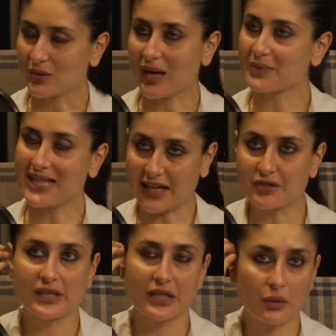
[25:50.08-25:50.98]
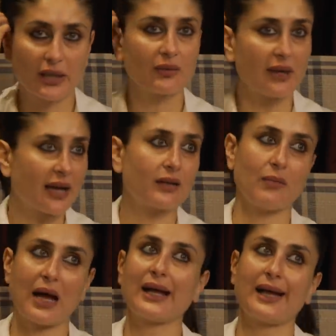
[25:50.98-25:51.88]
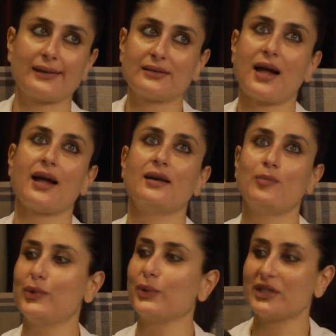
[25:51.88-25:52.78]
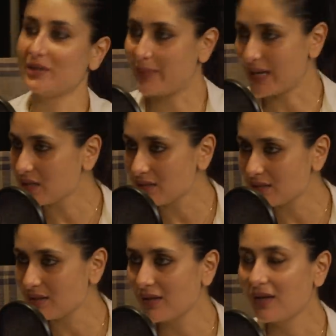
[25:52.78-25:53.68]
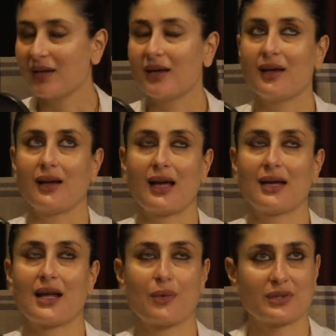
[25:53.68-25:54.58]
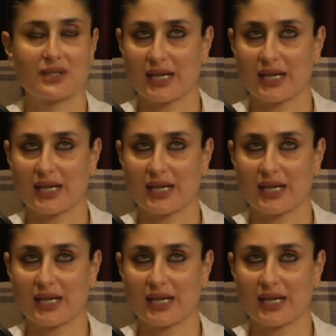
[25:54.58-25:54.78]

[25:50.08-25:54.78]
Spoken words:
So I was actually looking like my entire bloated best. And I was